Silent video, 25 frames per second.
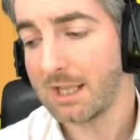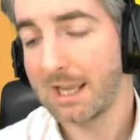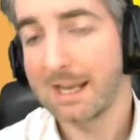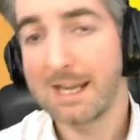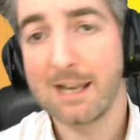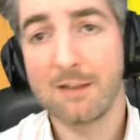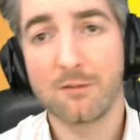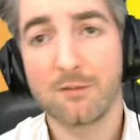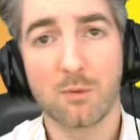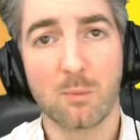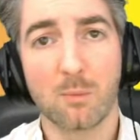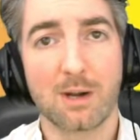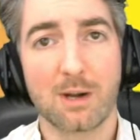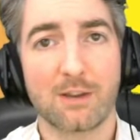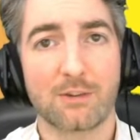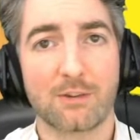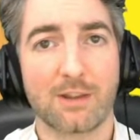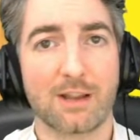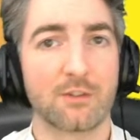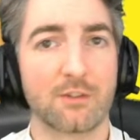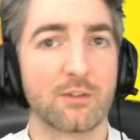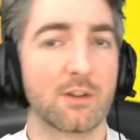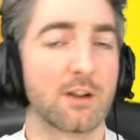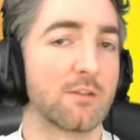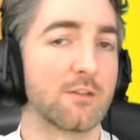And even when it's
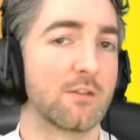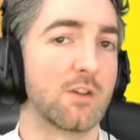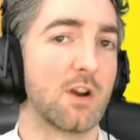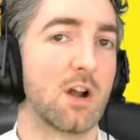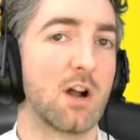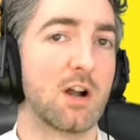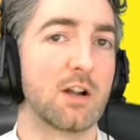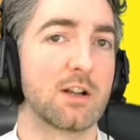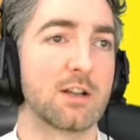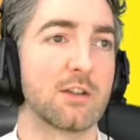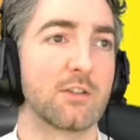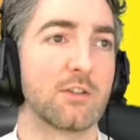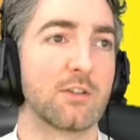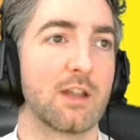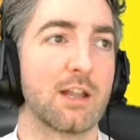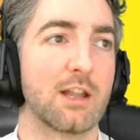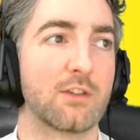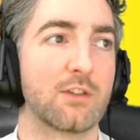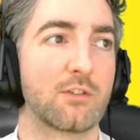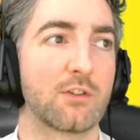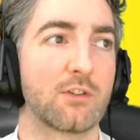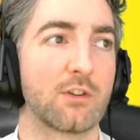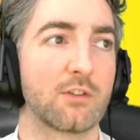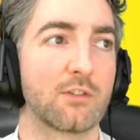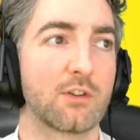outside of Nagas,
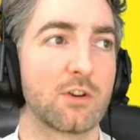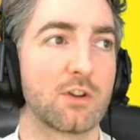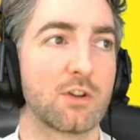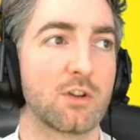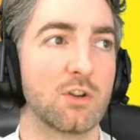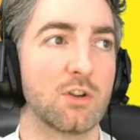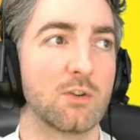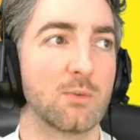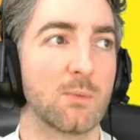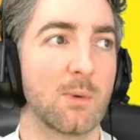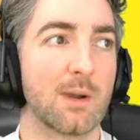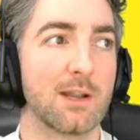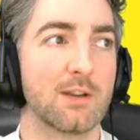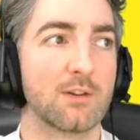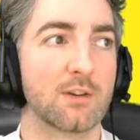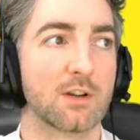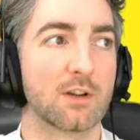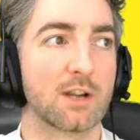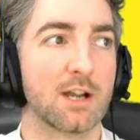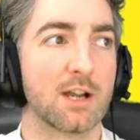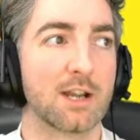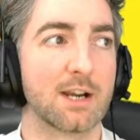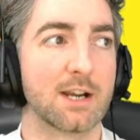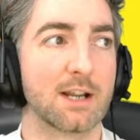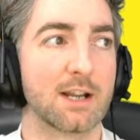it's just a good way to
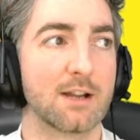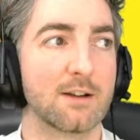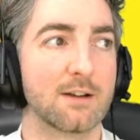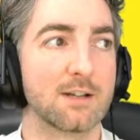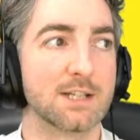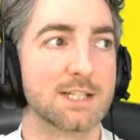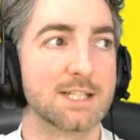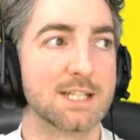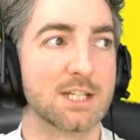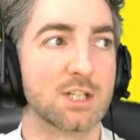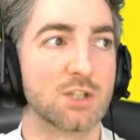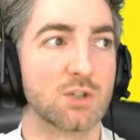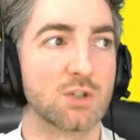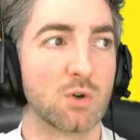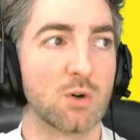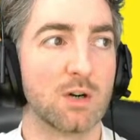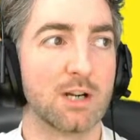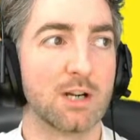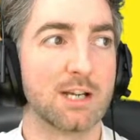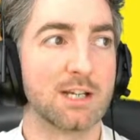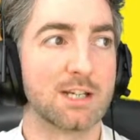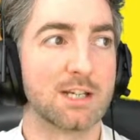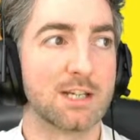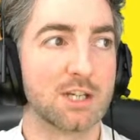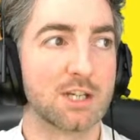to draw
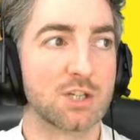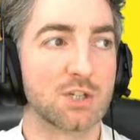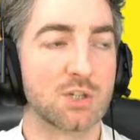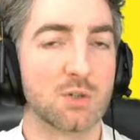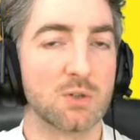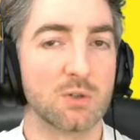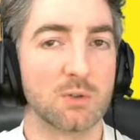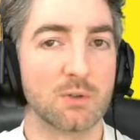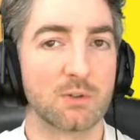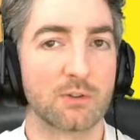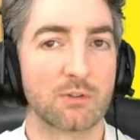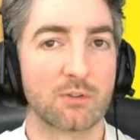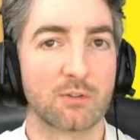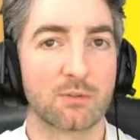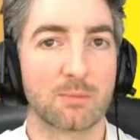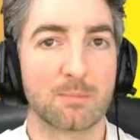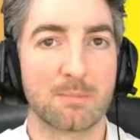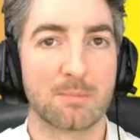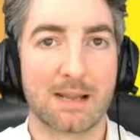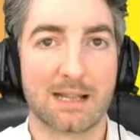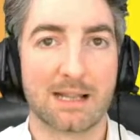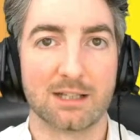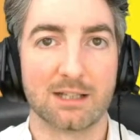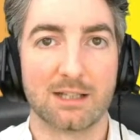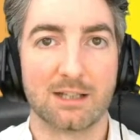an additional
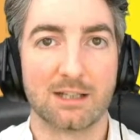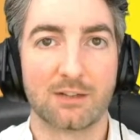spell.